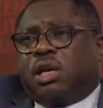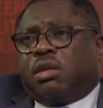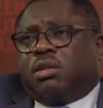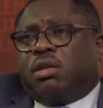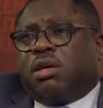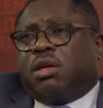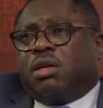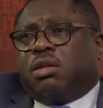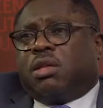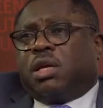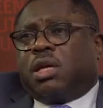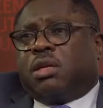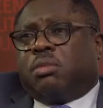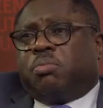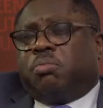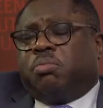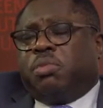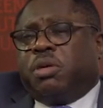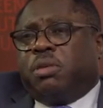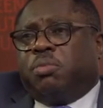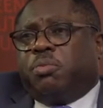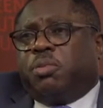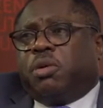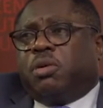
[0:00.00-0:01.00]
I think that
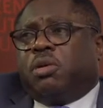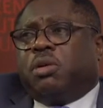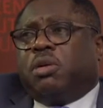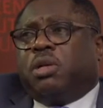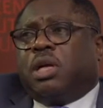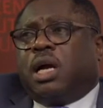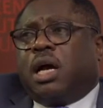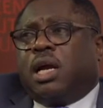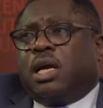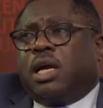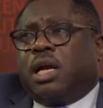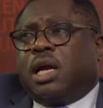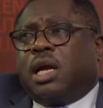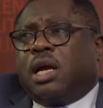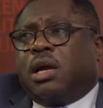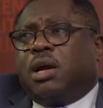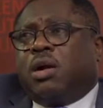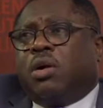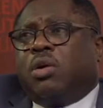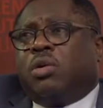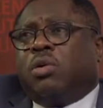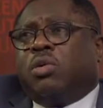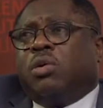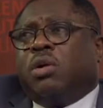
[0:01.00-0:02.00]
people are
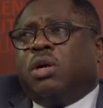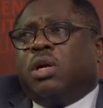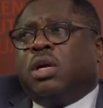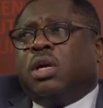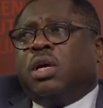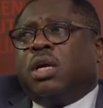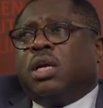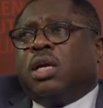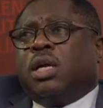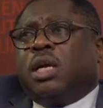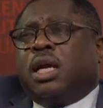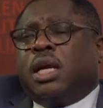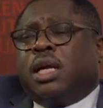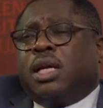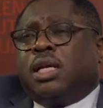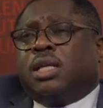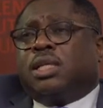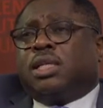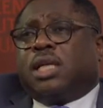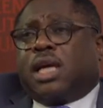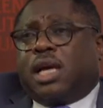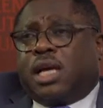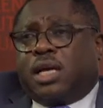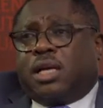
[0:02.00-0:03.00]
now getting
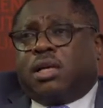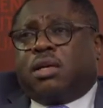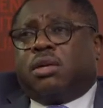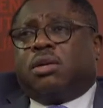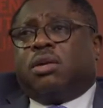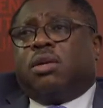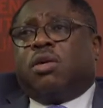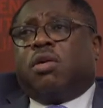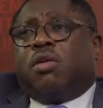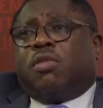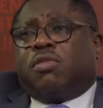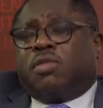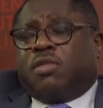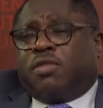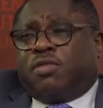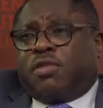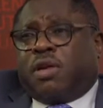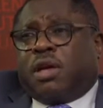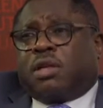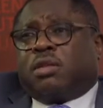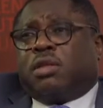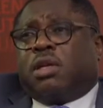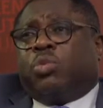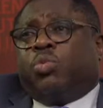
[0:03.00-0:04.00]
tired of the
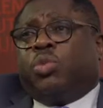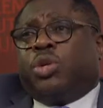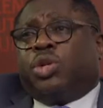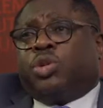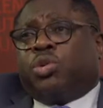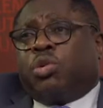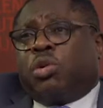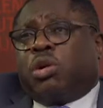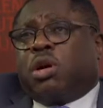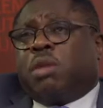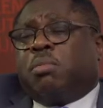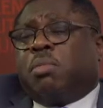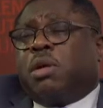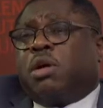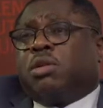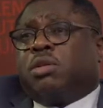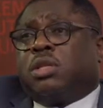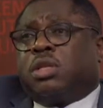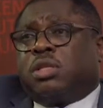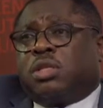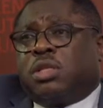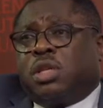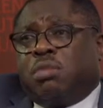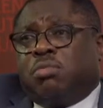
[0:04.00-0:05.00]
fact that we talk about
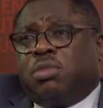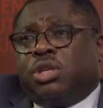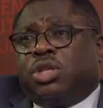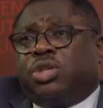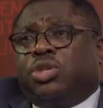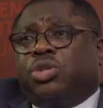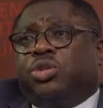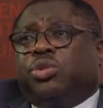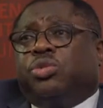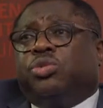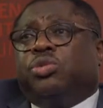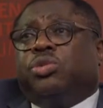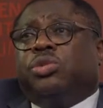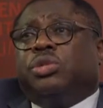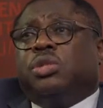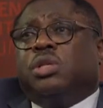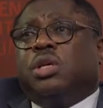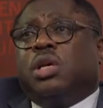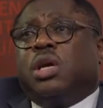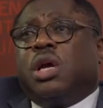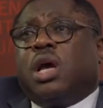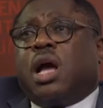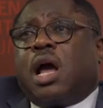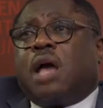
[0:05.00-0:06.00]
the same issues
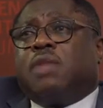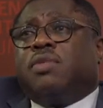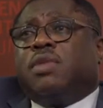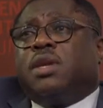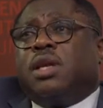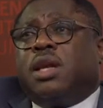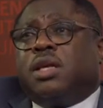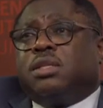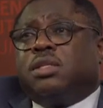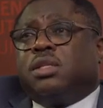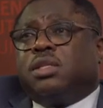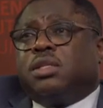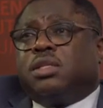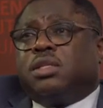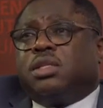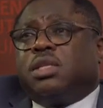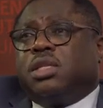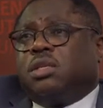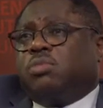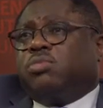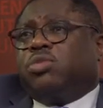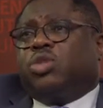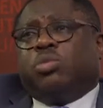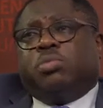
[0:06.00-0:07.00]
and there doesn't
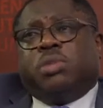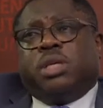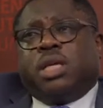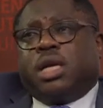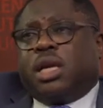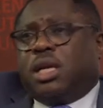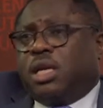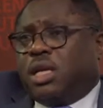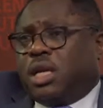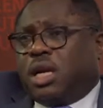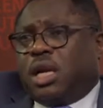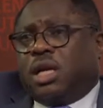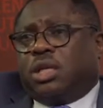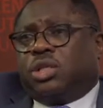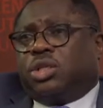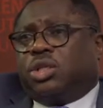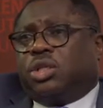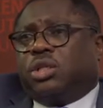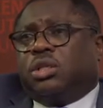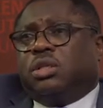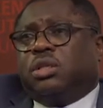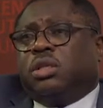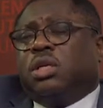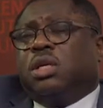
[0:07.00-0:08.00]
seem to be any
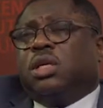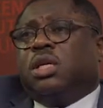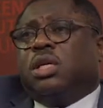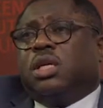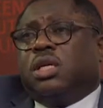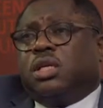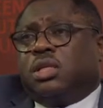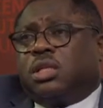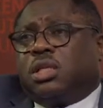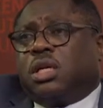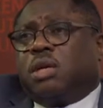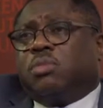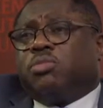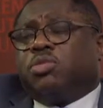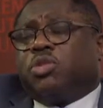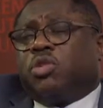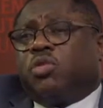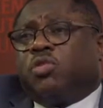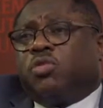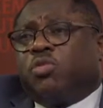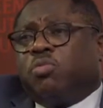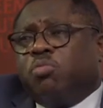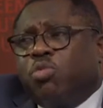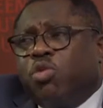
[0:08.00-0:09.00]
action in terms
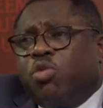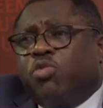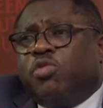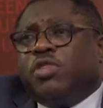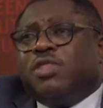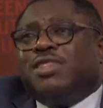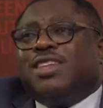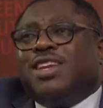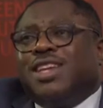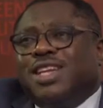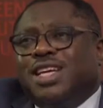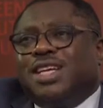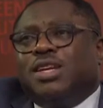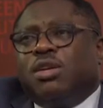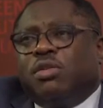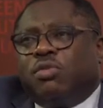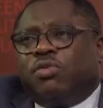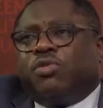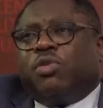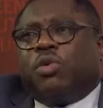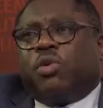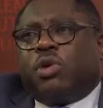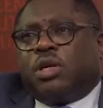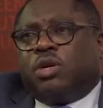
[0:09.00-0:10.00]
of moving the needle
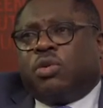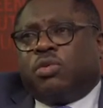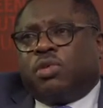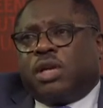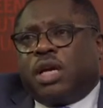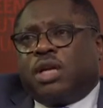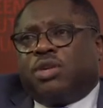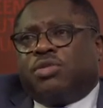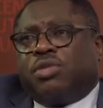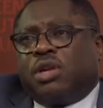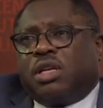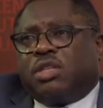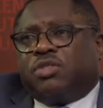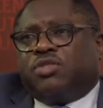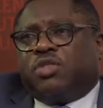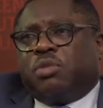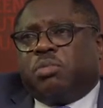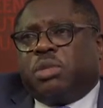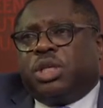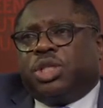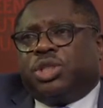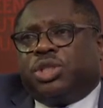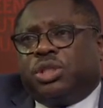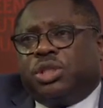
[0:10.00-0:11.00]
forward on that
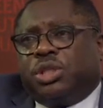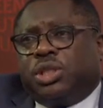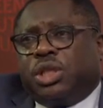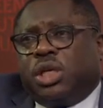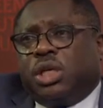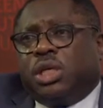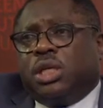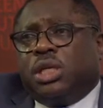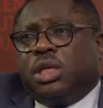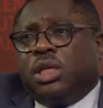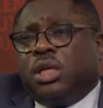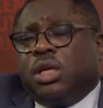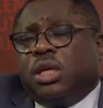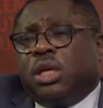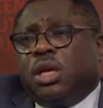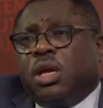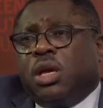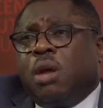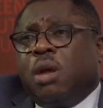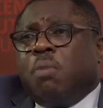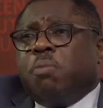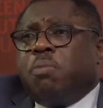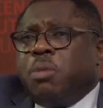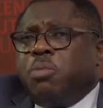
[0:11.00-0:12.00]
transformation journey.
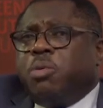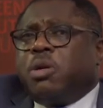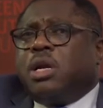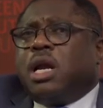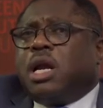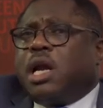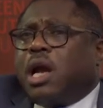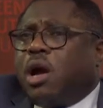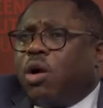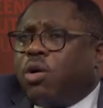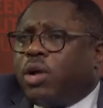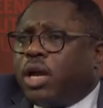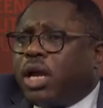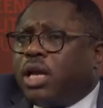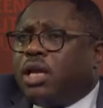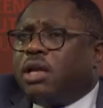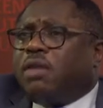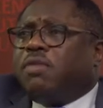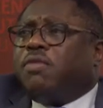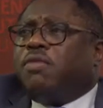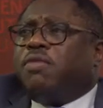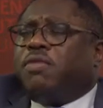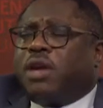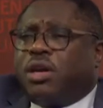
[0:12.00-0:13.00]
People are now
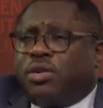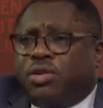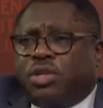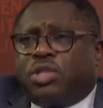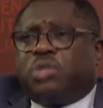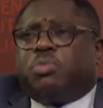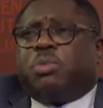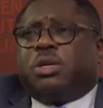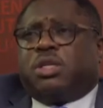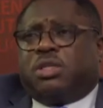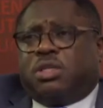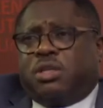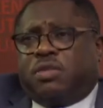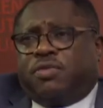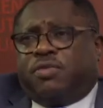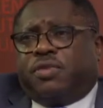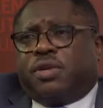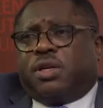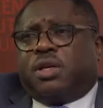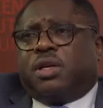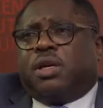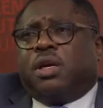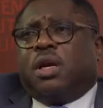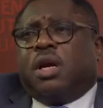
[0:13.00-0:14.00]
getting very
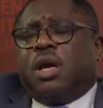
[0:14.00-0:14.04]
specific.